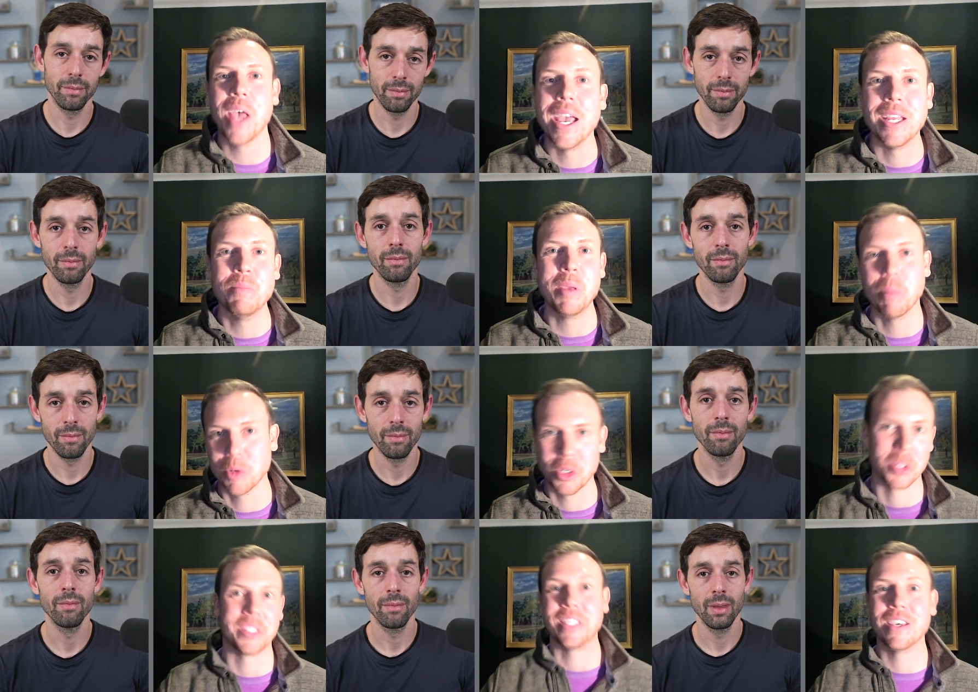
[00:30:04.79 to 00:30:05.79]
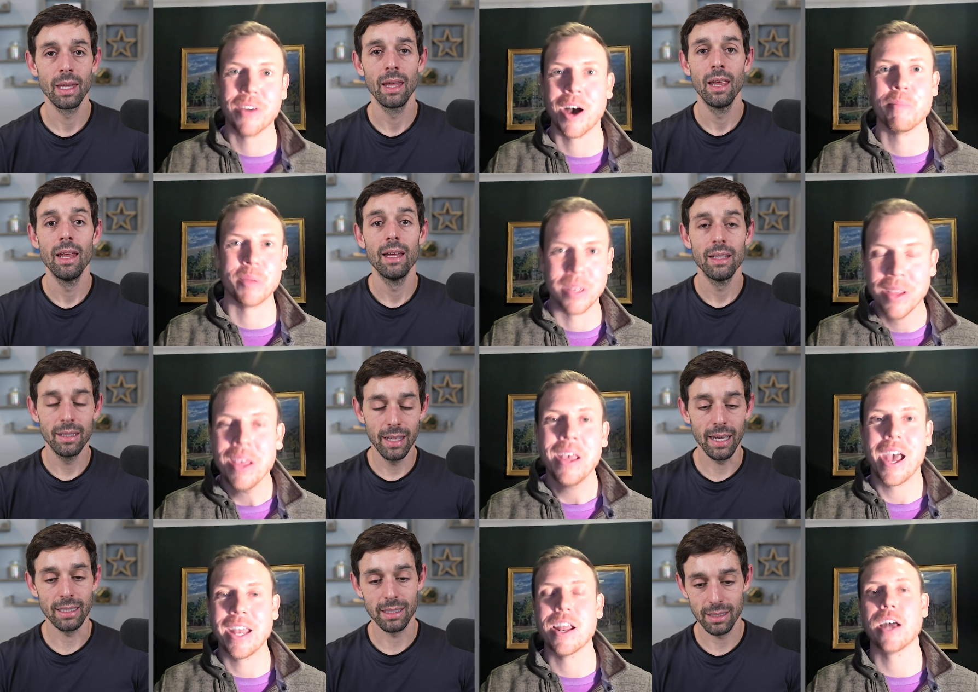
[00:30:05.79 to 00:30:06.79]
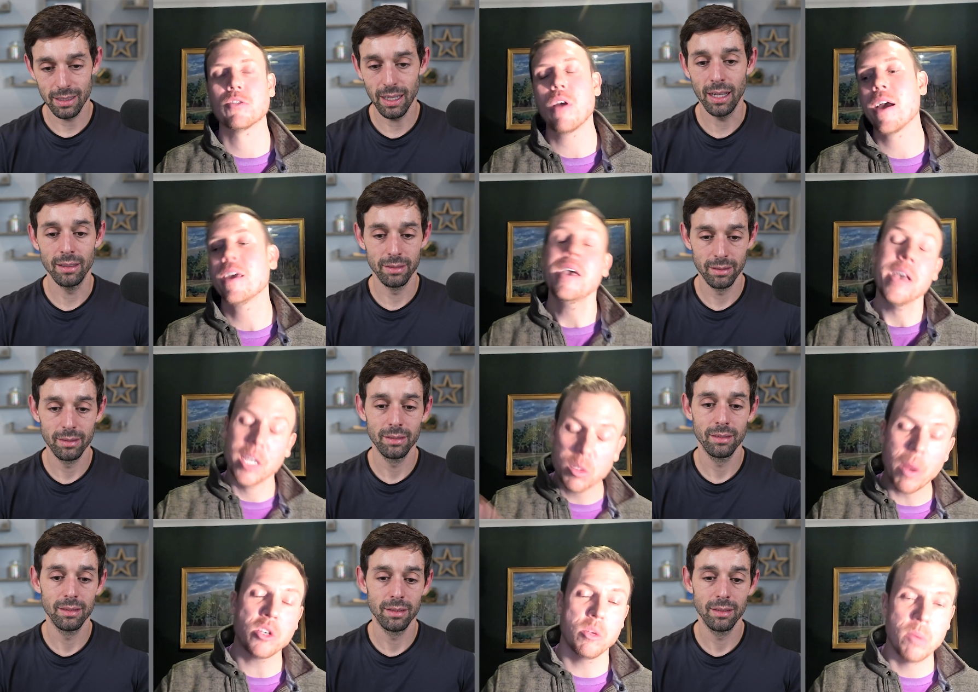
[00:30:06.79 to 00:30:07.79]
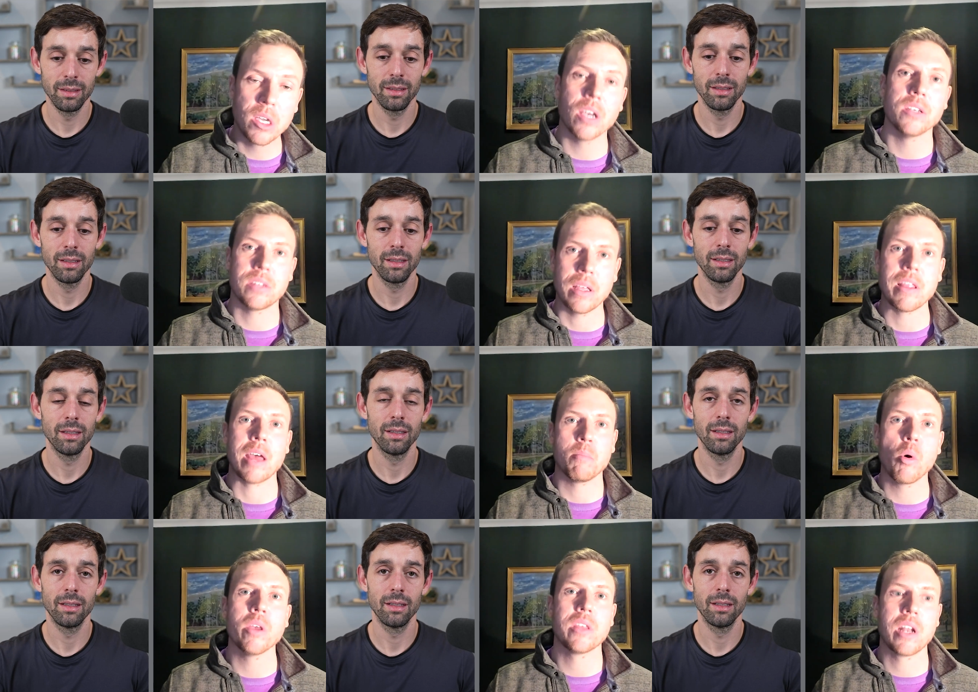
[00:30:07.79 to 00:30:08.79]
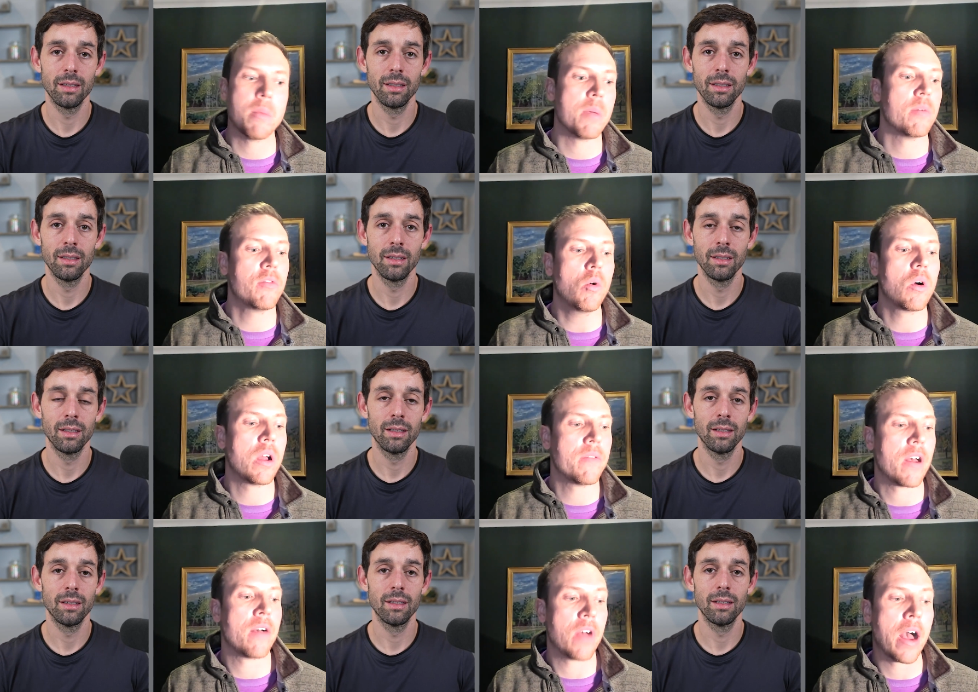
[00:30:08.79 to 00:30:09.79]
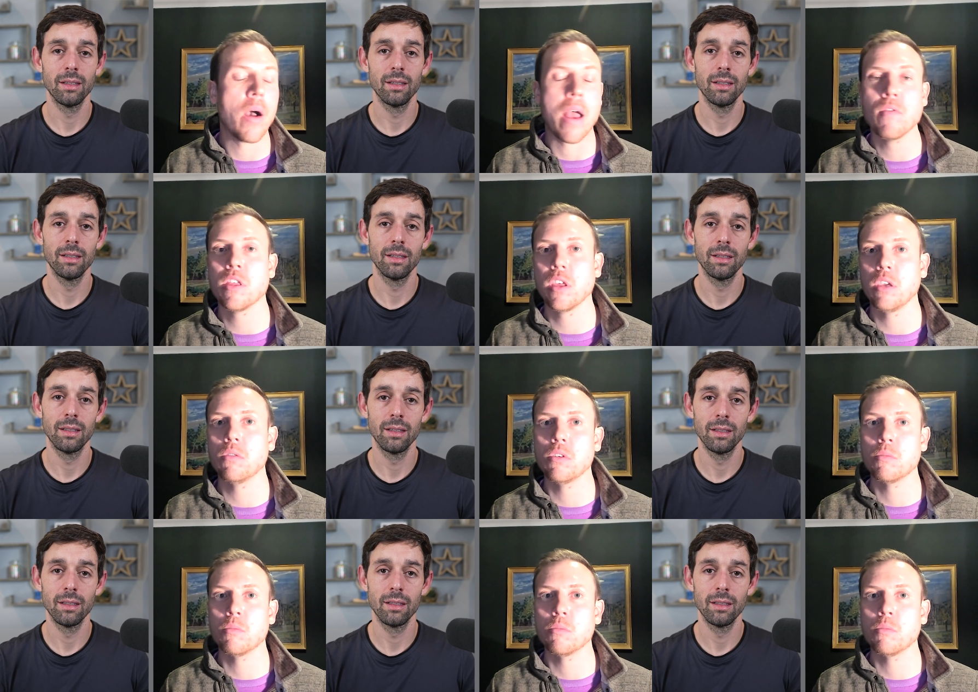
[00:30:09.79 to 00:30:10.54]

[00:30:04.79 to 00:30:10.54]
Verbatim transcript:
Speaker 1: saying people should just give up and, yes, and not try, yeah. especially because that point that I made before of, how everything you